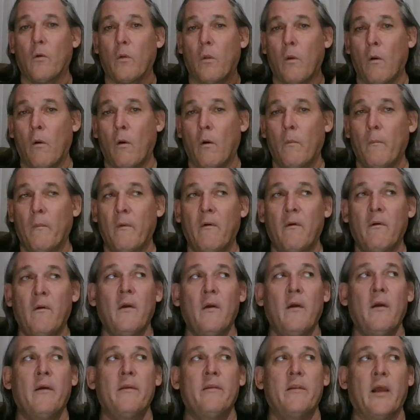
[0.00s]
Oklahoma.
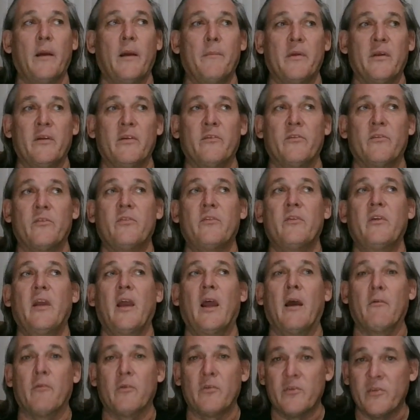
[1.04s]
That means
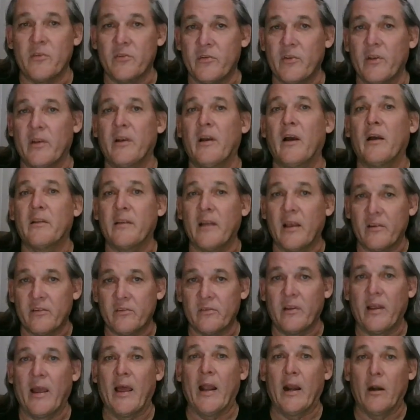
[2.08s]
ever since they got that
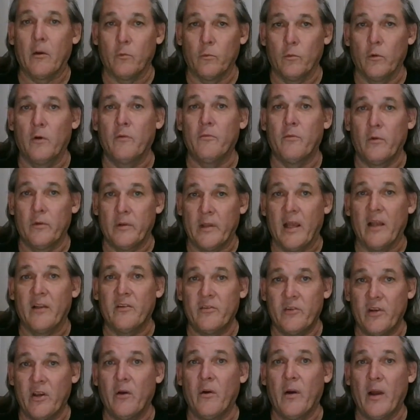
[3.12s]
slanted roof on that
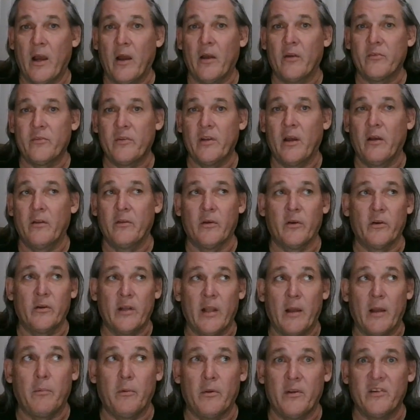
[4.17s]
jailhouse down there in
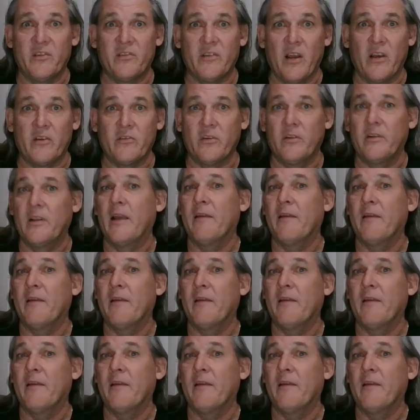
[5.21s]
police station,